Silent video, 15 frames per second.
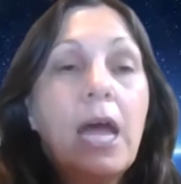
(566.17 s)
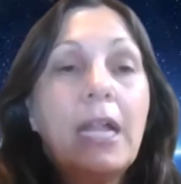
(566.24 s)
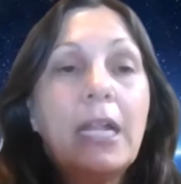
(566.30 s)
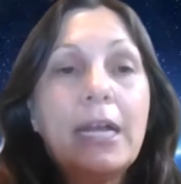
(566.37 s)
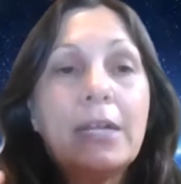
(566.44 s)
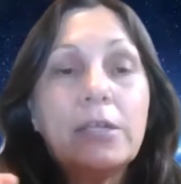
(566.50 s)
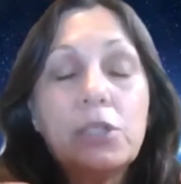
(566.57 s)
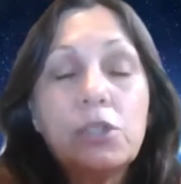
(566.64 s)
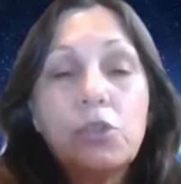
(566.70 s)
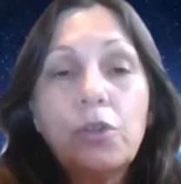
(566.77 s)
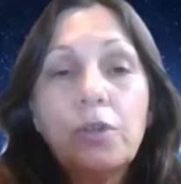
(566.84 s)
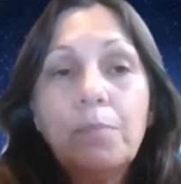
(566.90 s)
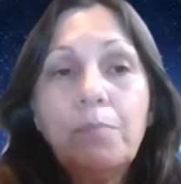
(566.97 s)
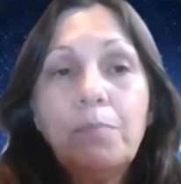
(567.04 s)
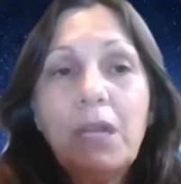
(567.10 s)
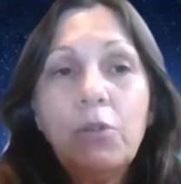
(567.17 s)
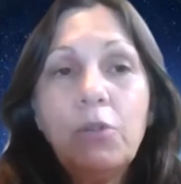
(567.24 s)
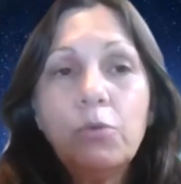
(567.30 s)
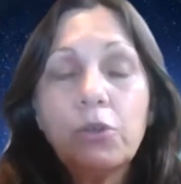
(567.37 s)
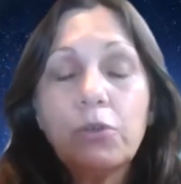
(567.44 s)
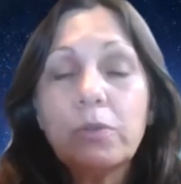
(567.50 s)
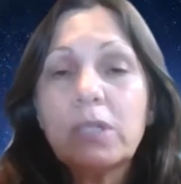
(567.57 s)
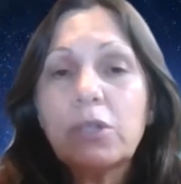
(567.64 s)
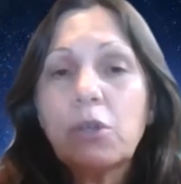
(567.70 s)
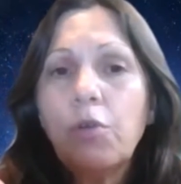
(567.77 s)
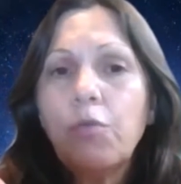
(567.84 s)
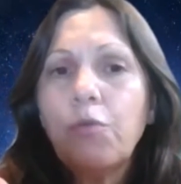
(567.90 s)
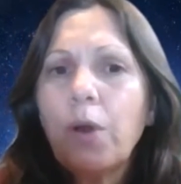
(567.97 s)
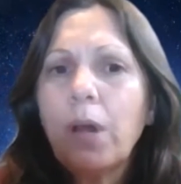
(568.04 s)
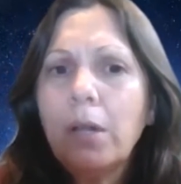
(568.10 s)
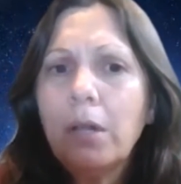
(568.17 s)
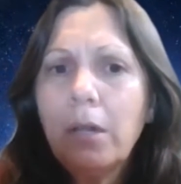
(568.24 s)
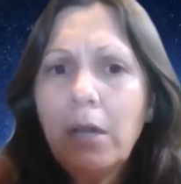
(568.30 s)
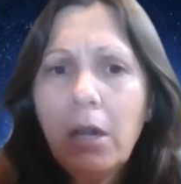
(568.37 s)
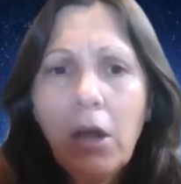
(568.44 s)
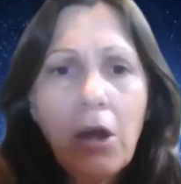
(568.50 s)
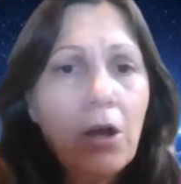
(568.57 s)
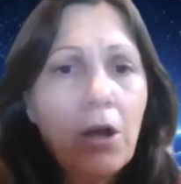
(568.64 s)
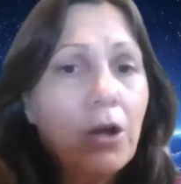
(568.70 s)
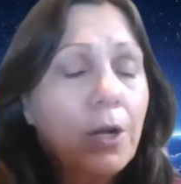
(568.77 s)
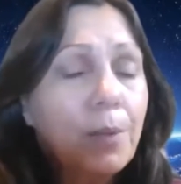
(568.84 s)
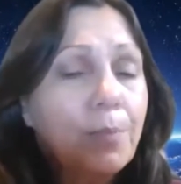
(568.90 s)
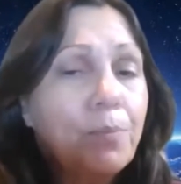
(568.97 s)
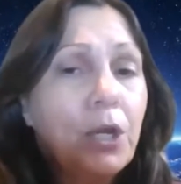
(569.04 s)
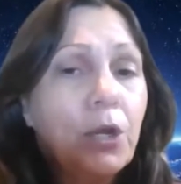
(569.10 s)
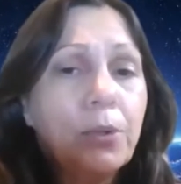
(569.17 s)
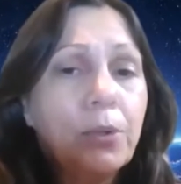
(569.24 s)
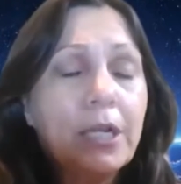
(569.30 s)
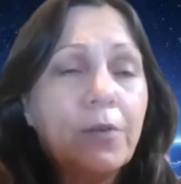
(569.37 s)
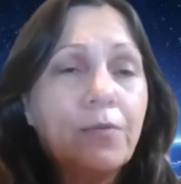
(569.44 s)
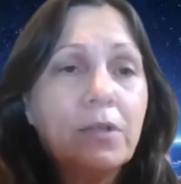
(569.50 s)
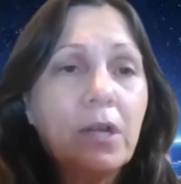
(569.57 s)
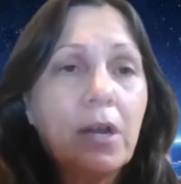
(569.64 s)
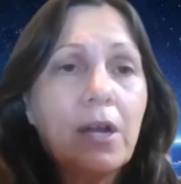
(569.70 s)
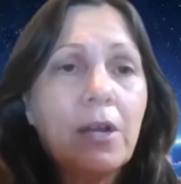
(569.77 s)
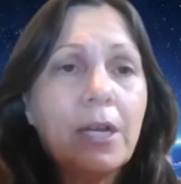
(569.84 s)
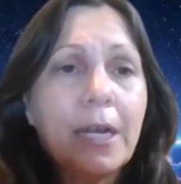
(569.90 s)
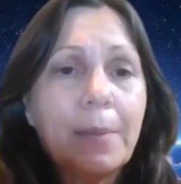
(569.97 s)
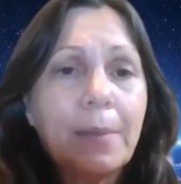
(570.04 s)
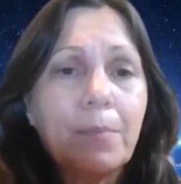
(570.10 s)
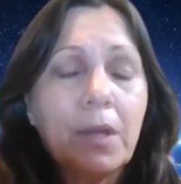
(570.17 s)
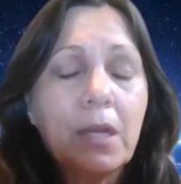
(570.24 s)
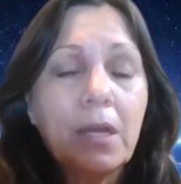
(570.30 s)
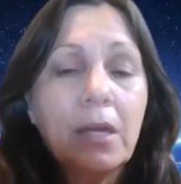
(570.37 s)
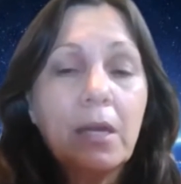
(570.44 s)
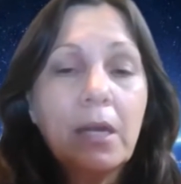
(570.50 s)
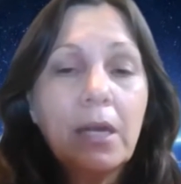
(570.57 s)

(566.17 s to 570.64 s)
allows certain minerals over a long period of time